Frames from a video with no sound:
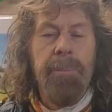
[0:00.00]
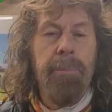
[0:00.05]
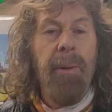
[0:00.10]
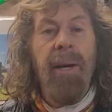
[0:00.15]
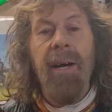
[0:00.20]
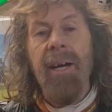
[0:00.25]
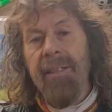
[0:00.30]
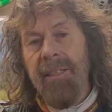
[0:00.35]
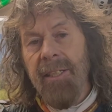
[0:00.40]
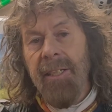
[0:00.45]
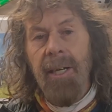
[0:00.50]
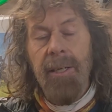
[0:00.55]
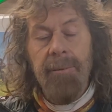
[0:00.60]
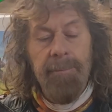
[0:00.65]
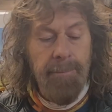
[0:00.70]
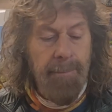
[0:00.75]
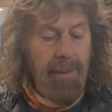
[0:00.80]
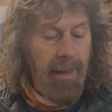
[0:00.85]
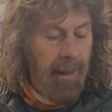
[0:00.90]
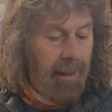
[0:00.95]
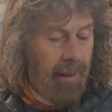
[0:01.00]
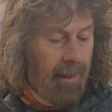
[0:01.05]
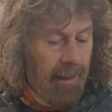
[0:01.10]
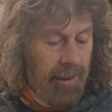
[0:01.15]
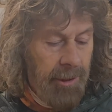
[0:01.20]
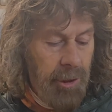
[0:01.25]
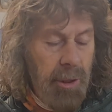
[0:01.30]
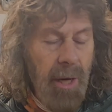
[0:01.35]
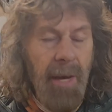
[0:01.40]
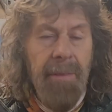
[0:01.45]
But, you know,
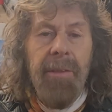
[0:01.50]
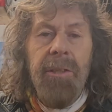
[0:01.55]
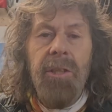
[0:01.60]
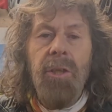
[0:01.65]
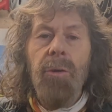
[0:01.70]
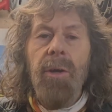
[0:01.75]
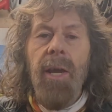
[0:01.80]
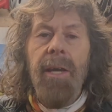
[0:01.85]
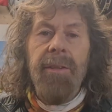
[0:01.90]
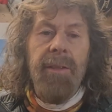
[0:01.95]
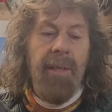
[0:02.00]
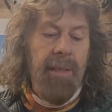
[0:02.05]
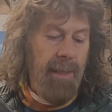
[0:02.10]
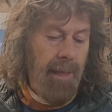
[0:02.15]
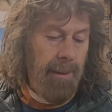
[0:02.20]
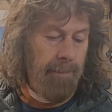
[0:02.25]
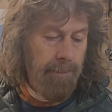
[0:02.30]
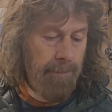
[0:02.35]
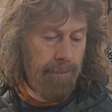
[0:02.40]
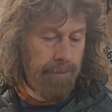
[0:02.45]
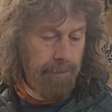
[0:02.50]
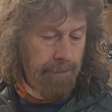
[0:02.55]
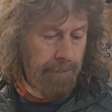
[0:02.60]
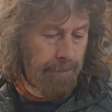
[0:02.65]
you'll get the...